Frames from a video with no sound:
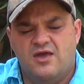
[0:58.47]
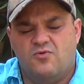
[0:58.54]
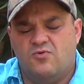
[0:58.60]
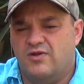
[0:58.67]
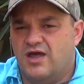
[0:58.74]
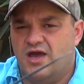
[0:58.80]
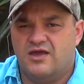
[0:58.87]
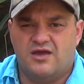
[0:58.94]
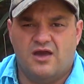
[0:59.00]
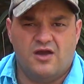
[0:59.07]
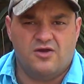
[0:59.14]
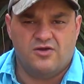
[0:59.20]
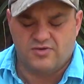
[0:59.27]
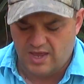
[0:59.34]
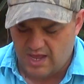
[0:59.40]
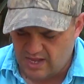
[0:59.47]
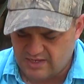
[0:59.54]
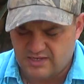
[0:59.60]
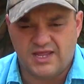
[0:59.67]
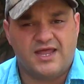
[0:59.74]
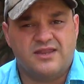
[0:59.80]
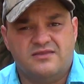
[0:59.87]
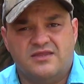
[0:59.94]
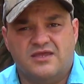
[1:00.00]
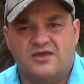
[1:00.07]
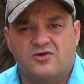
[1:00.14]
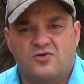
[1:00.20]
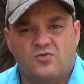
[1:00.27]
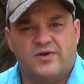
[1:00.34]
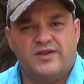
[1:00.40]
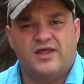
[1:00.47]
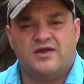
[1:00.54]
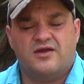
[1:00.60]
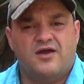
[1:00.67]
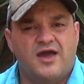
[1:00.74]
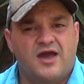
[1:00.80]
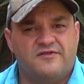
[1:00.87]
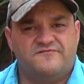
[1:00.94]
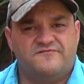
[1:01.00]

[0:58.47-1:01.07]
when I go out hunting or when I go out